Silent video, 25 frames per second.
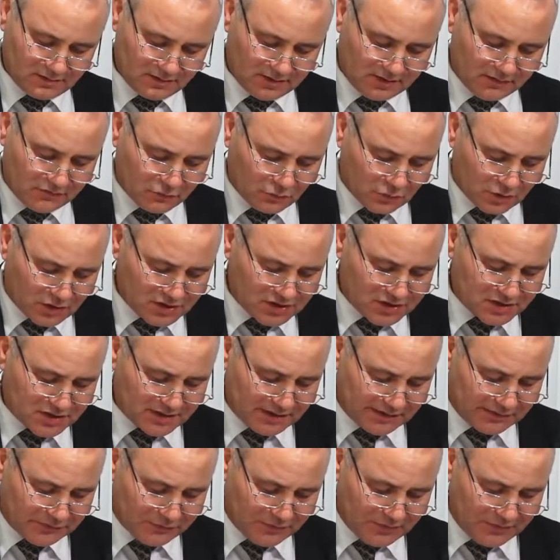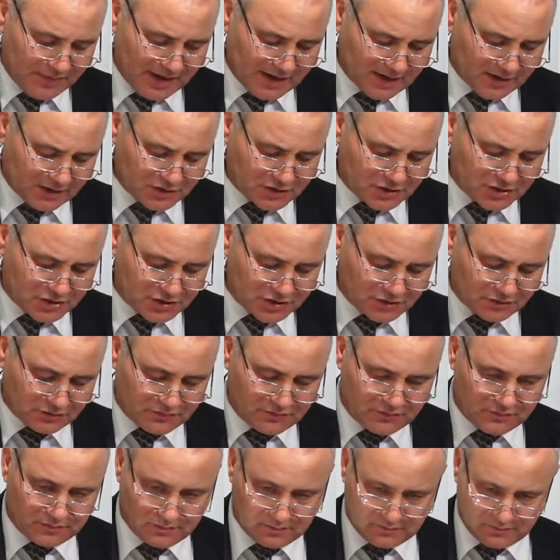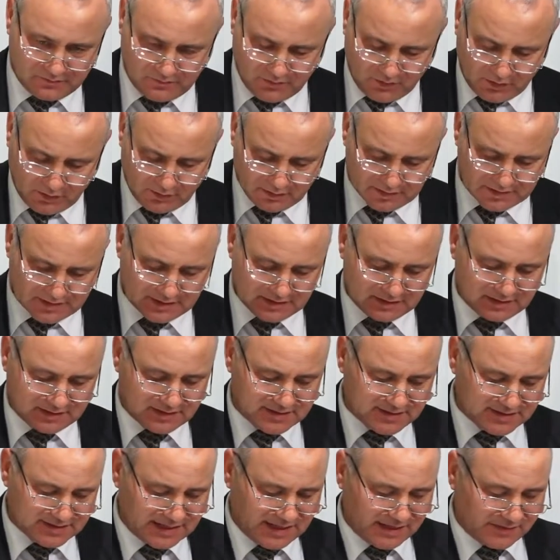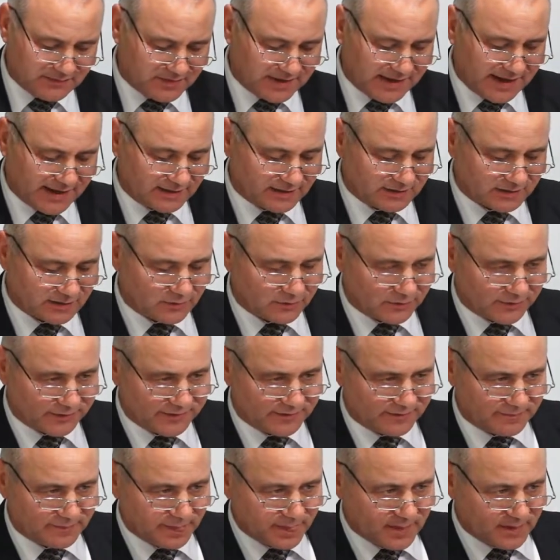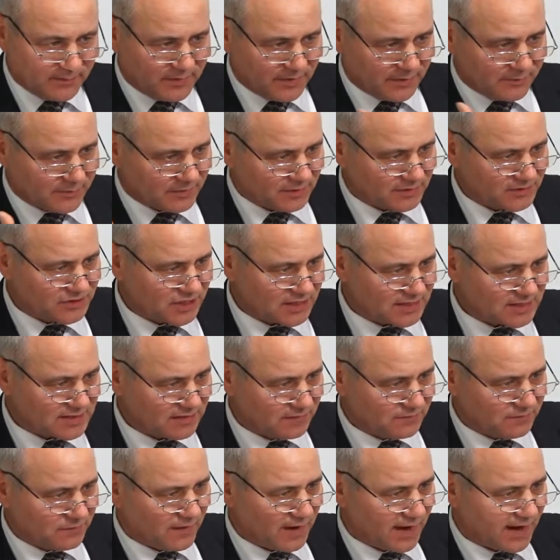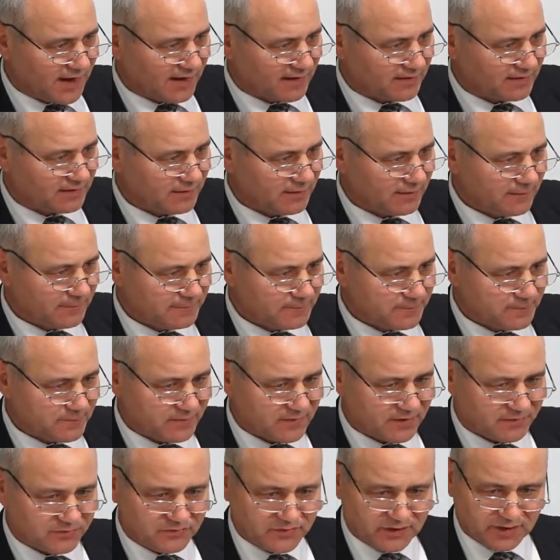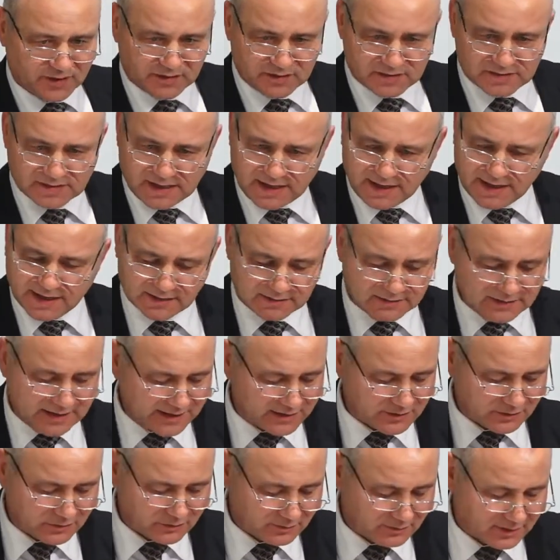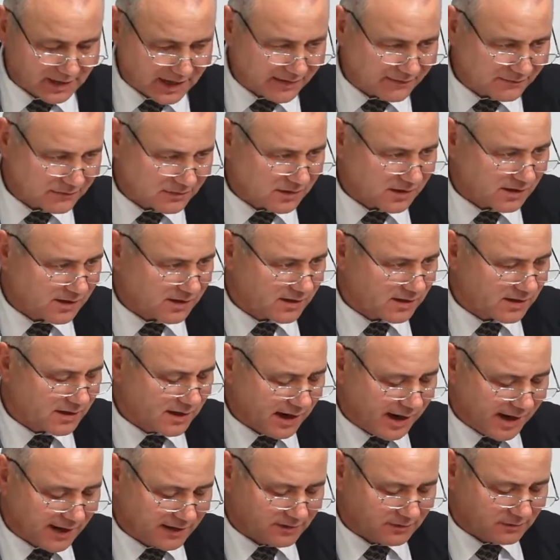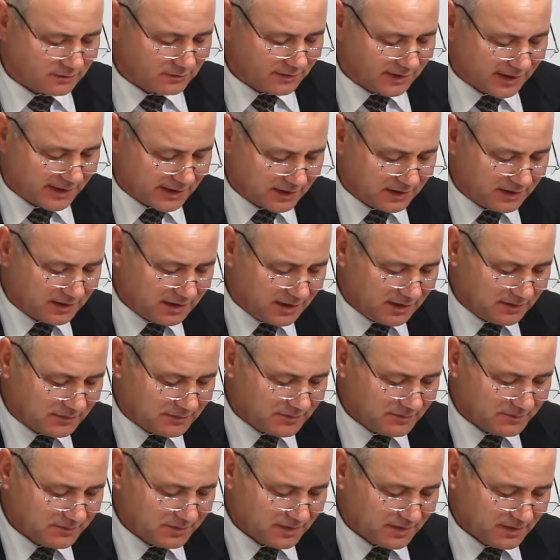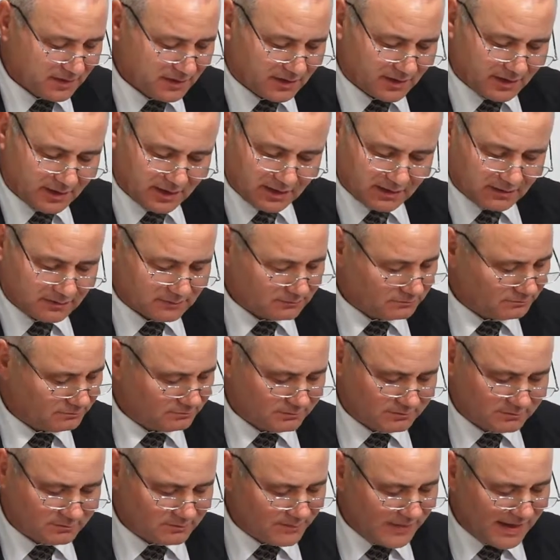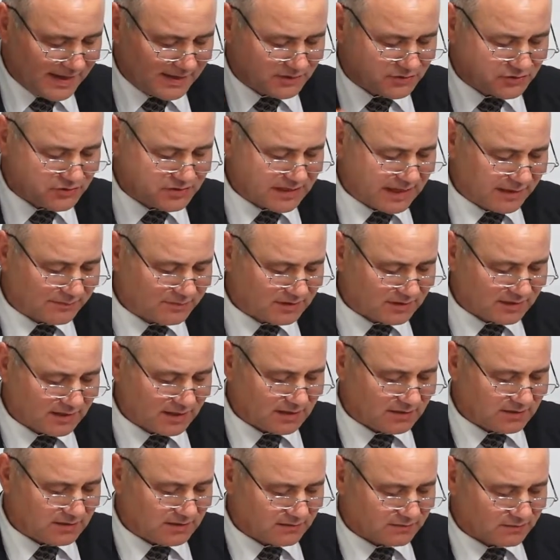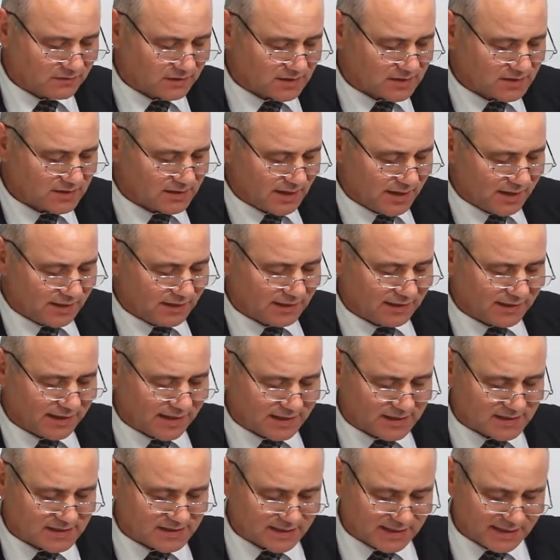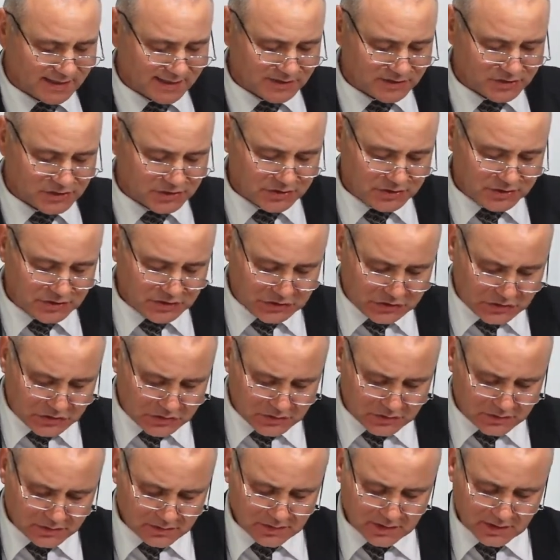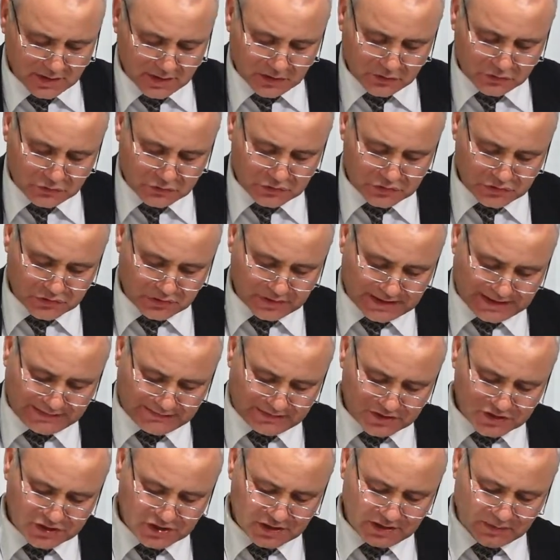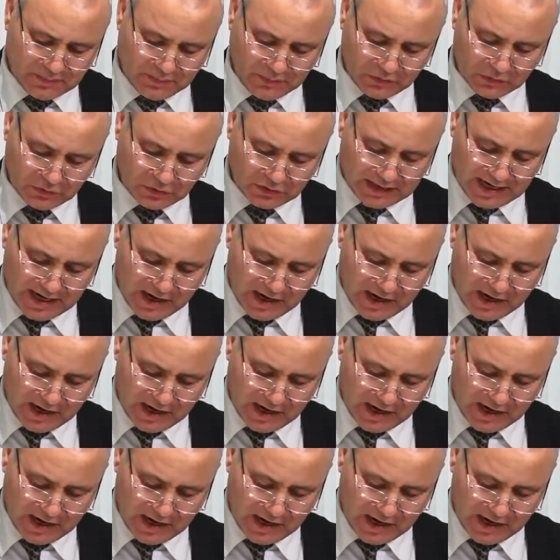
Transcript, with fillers: Divorce and remarriage should fall in the same category. People justify the things, I, I don't love her, I don't like him. And Matthew chapter nineteen verse nine, and I say unto you, whosoever shall put